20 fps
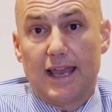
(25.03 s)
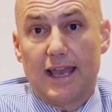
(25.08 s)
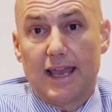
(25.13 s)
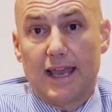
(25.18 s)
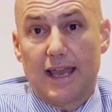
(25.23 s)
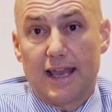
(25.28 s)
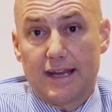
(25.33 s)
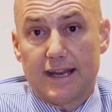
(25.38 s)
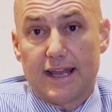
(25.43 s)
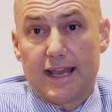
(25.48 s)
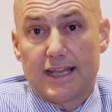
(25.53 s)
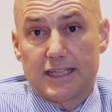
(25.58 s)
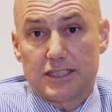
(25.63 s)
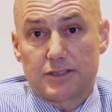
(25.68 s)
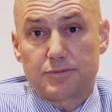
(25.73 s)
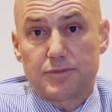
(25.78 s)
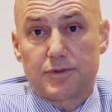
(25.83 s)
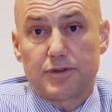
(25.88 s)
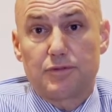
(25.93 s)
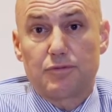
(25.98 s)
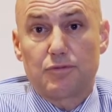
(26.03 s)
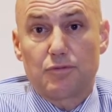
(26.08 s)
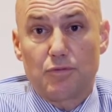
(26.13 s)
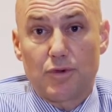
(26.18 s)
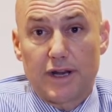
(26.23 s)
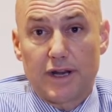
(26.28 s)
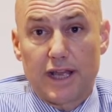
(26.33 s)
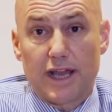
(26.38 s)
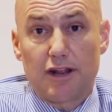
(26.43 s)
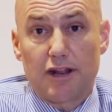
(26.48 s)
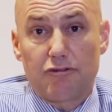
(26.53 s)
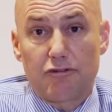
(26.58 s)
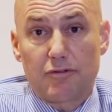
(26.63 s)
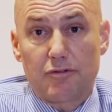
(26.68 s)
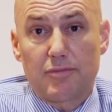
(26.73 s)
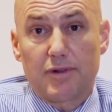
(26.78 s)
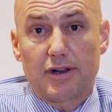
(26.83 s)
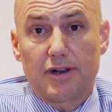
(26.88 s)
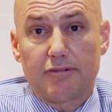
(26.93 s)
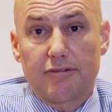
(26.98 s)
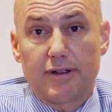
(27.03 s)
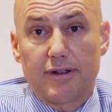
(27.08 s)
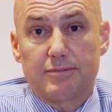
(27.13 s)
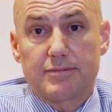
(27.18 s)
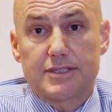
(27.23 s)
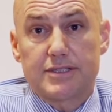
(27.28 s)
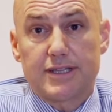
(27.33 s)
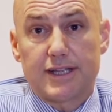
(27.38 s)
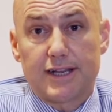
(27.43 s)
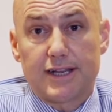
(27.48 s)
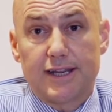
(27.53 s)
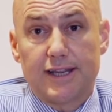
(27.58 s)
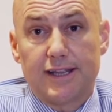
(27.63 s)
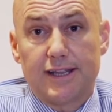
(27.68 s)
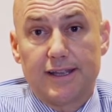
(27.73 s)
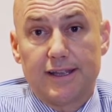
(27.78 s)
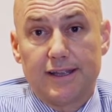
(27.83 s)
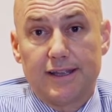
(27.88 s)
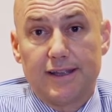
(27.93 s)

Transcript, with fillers: and aspirin 100 milligrams daily.